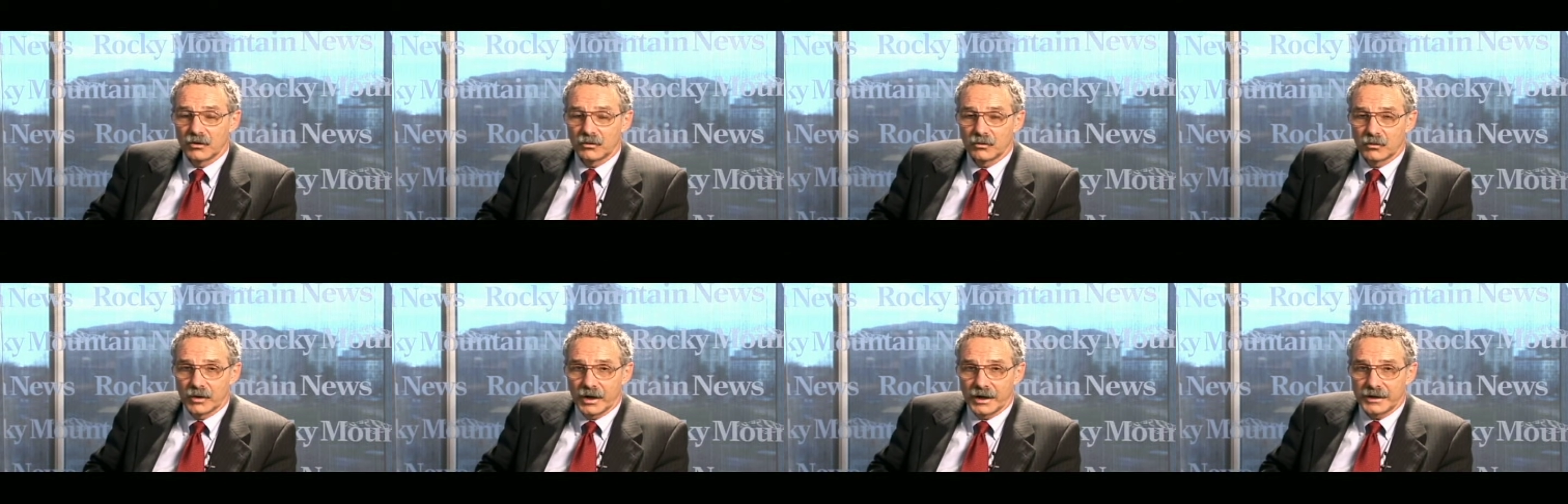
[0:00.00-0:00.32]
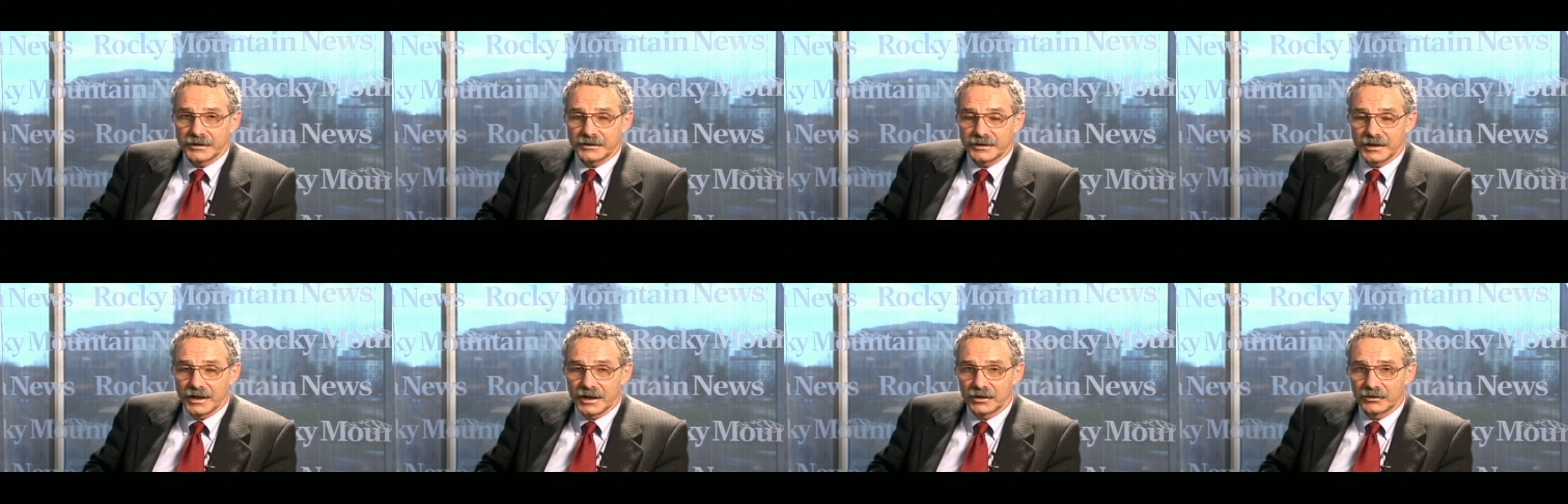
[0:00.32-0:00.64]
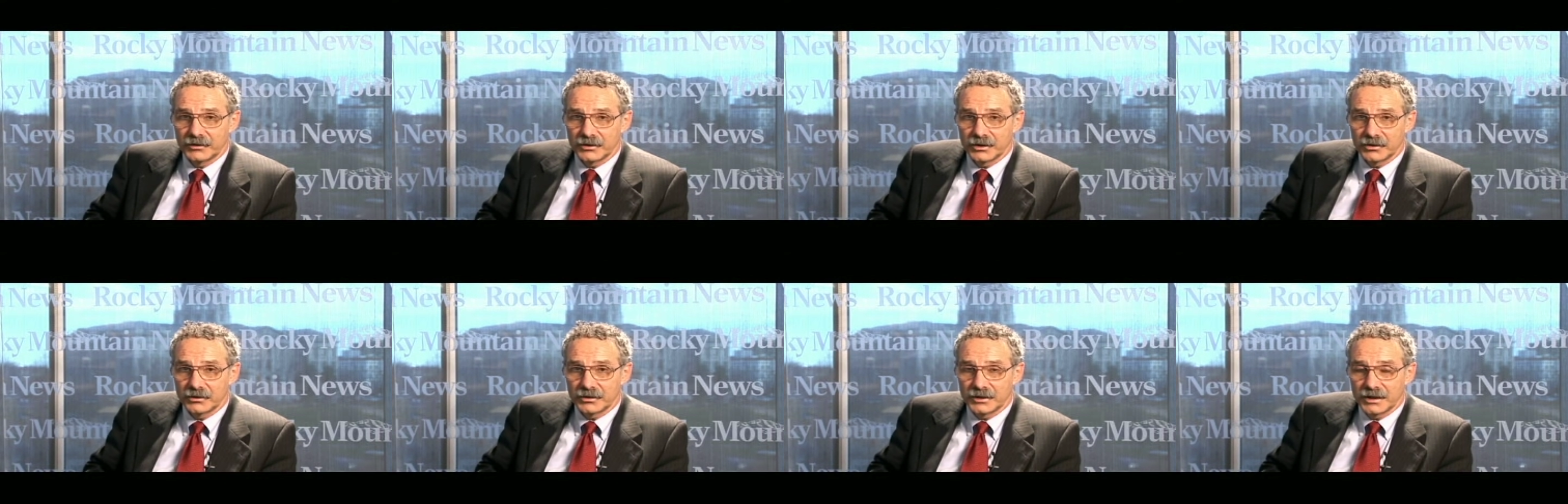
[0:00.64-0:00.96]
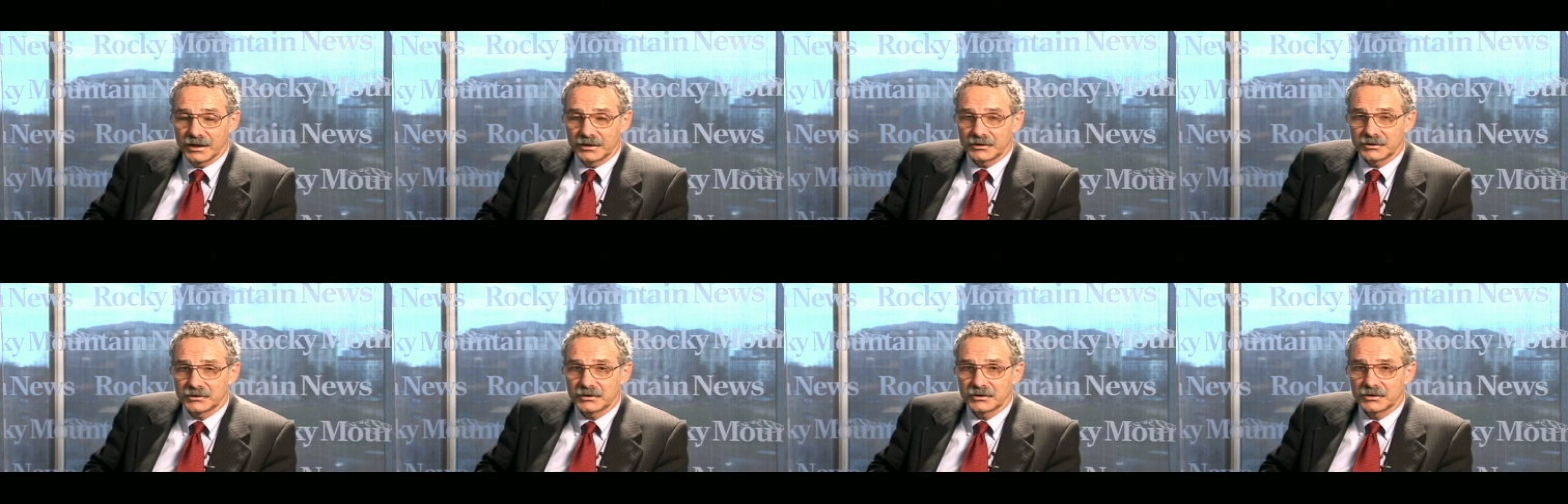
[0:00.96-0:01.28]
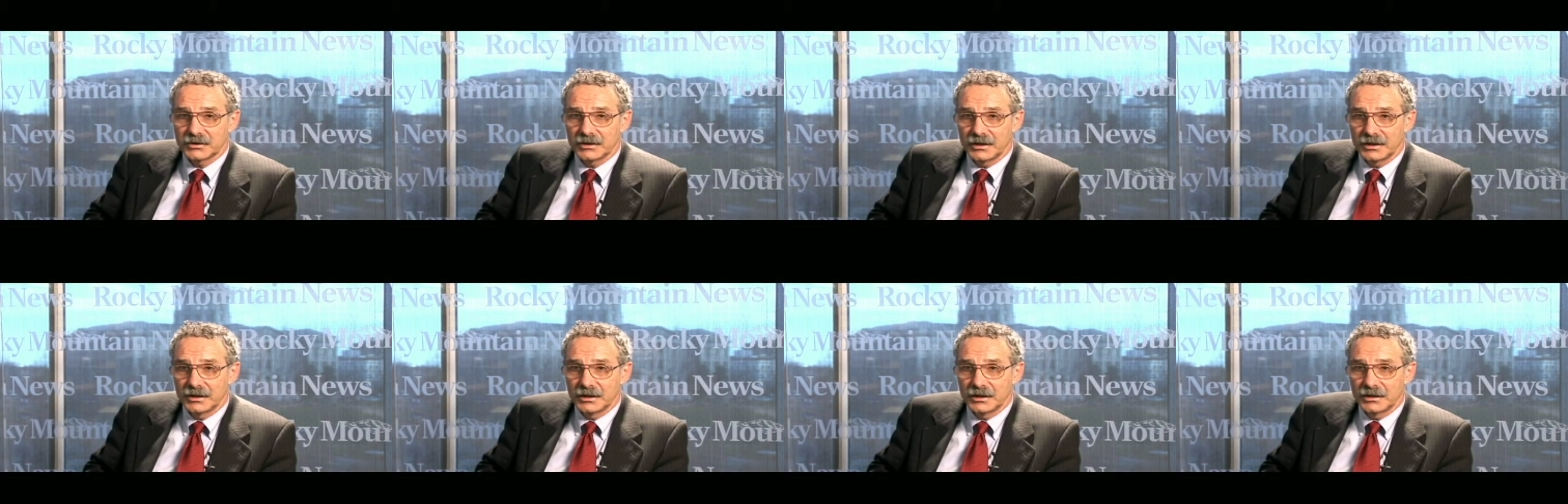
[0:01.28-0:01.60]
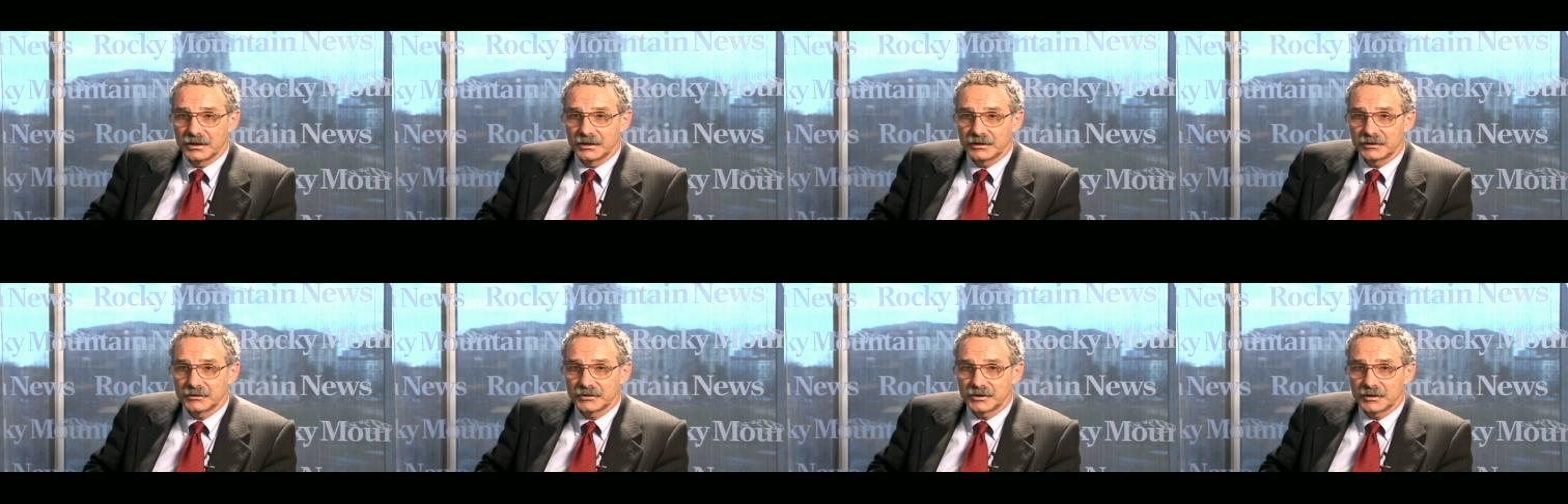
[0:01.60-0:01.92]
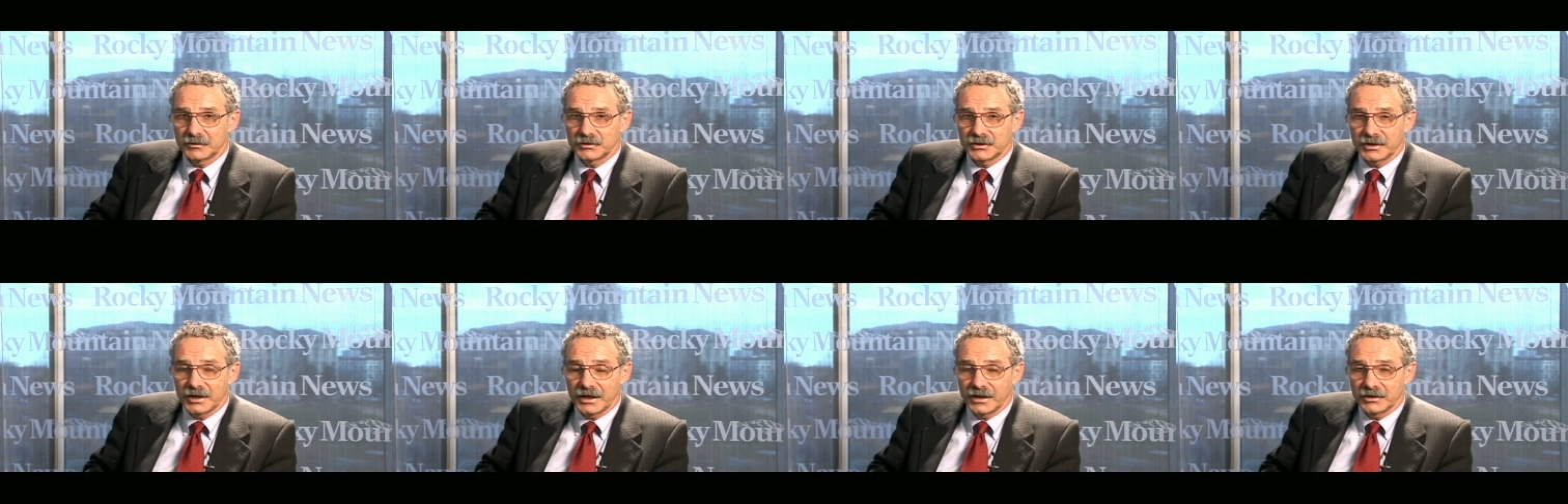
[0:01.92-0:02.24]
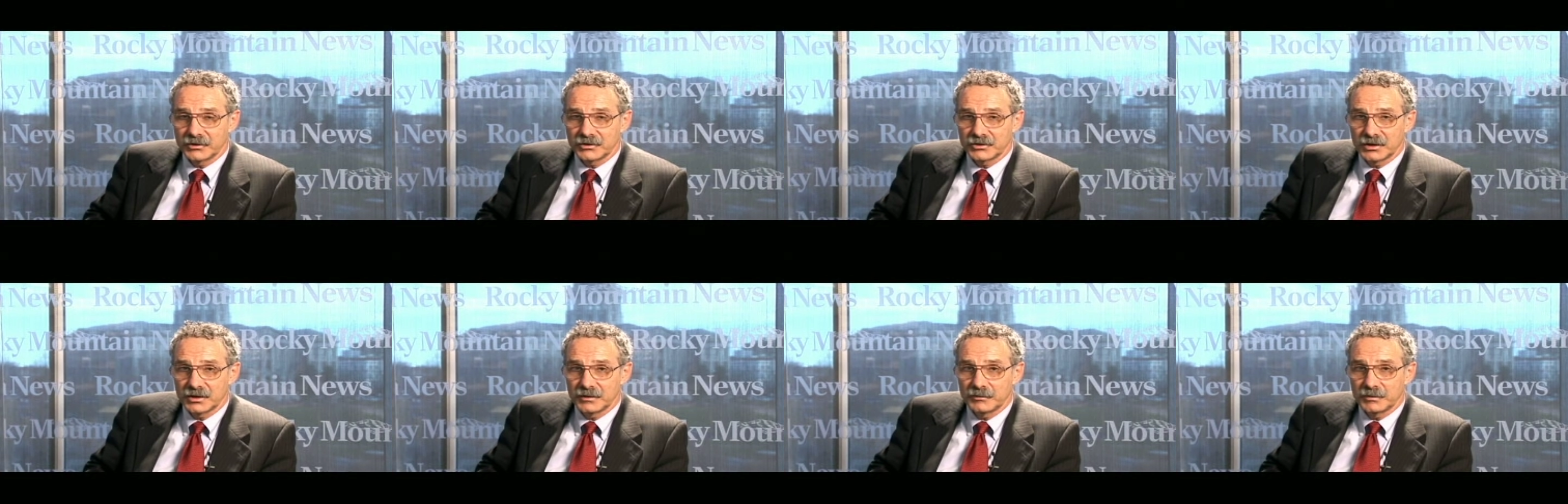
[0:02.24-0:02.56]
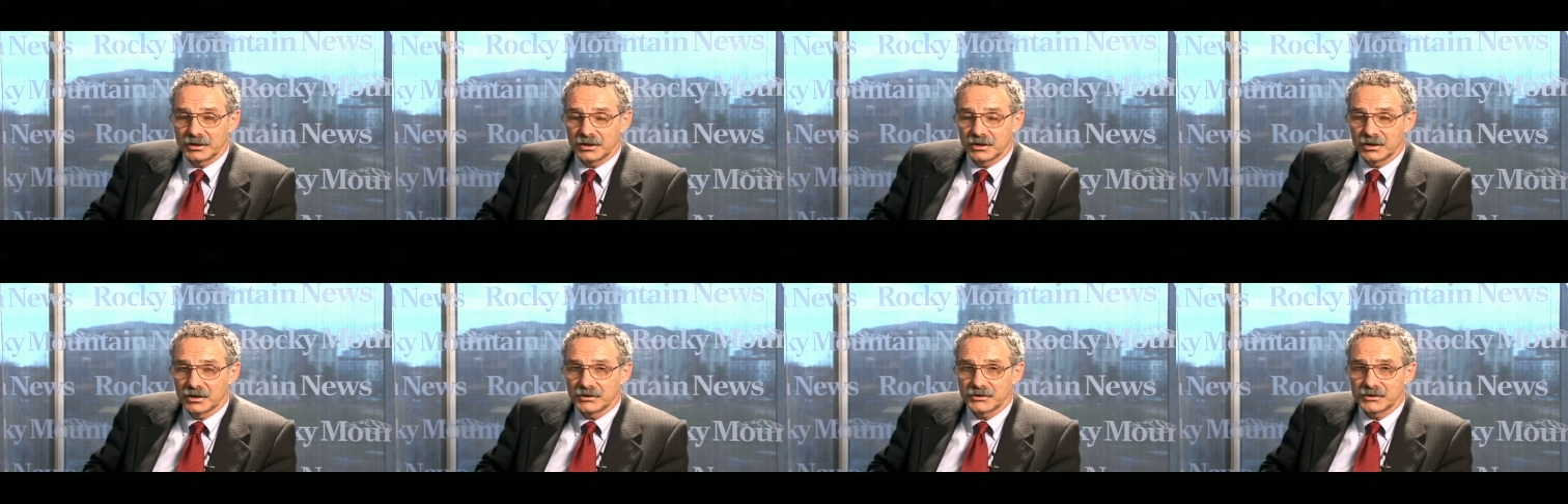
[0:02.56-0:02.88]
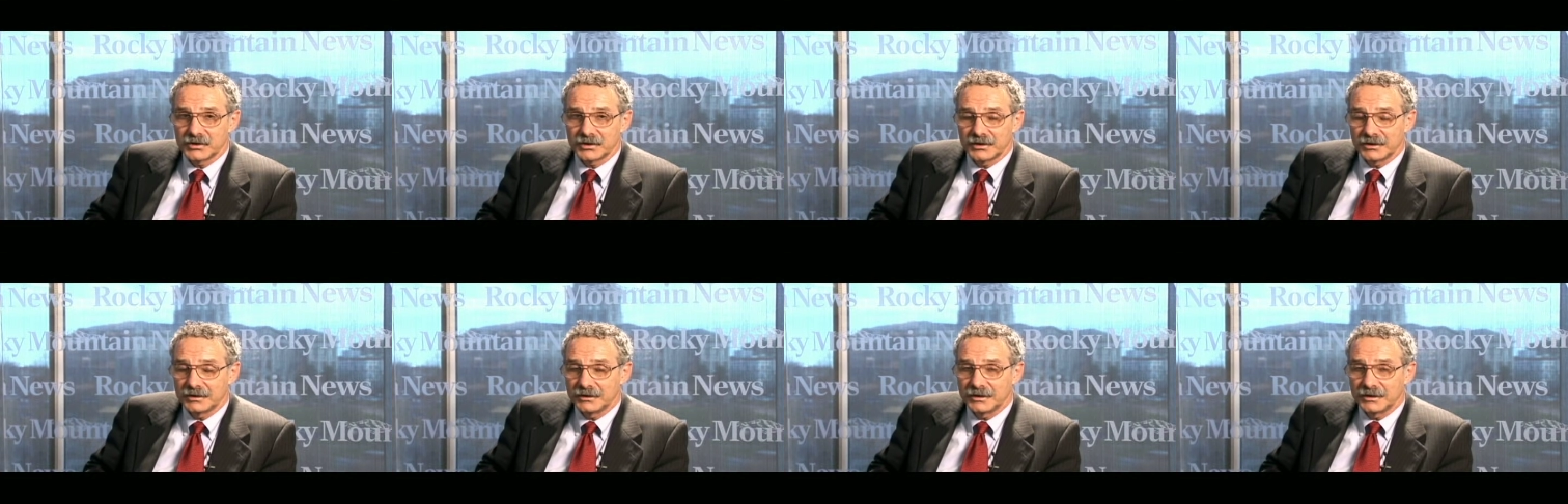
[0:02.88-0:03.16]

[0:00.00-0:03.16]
write down their debts uh, substantially because the,